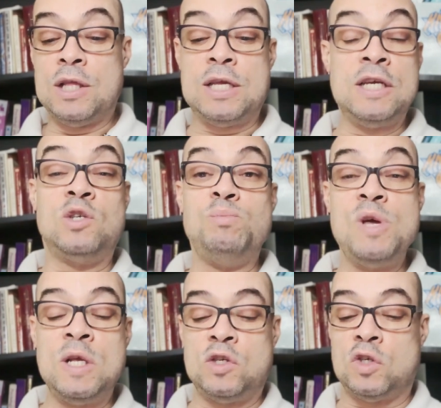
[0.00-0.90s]
This
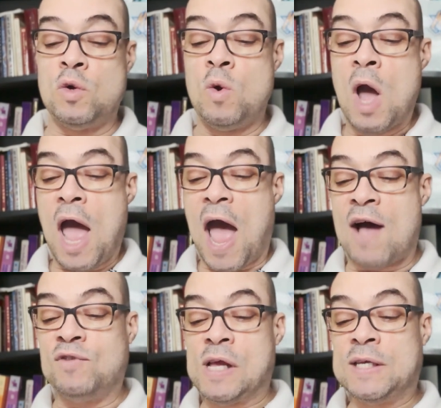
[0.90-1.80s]
means to
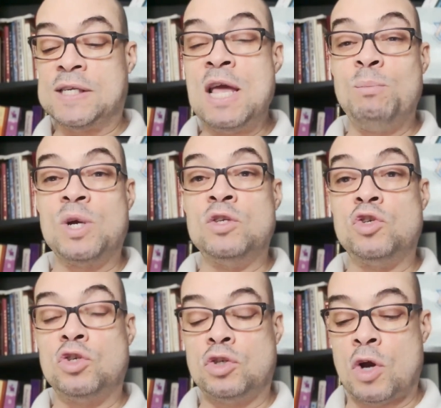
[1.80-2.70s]
have the same
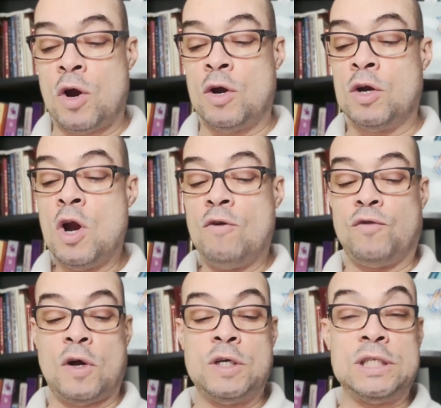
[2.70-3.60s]
concern
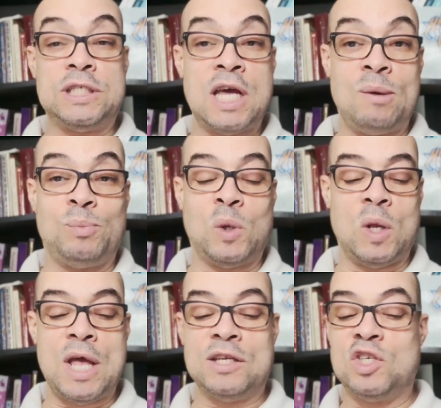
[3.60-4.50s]
for the
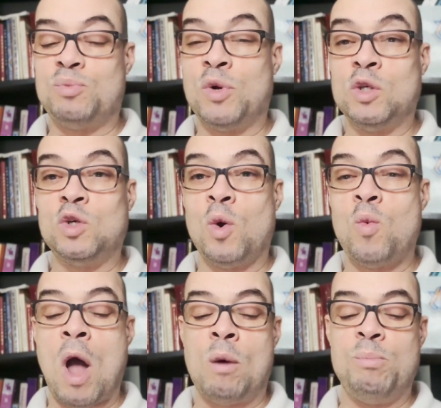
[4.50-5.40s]
temple and spiritual
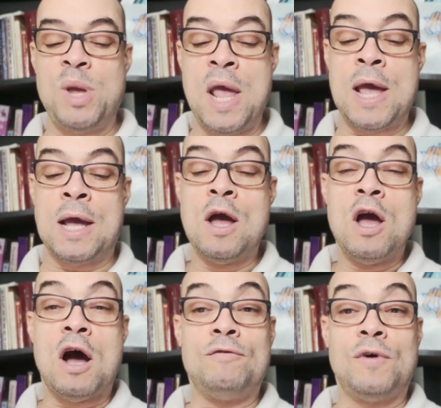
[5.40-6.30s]
well-being
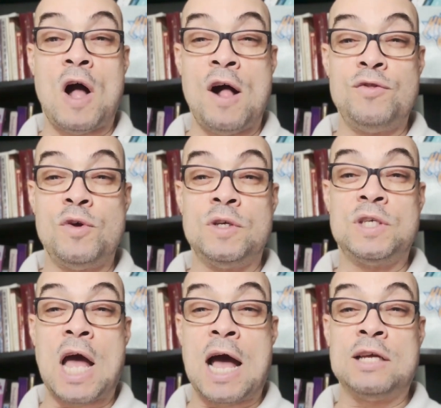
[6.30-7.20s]
of
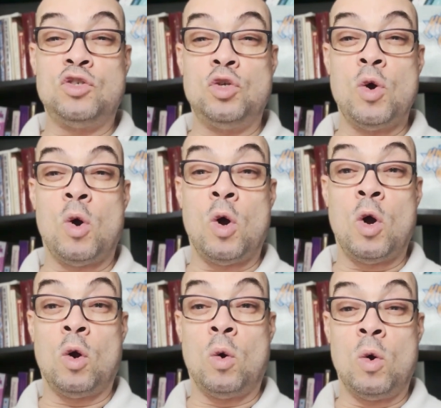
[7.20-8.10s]
others as
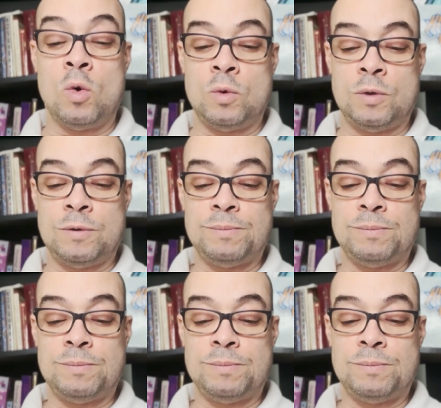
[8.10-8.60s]
your own.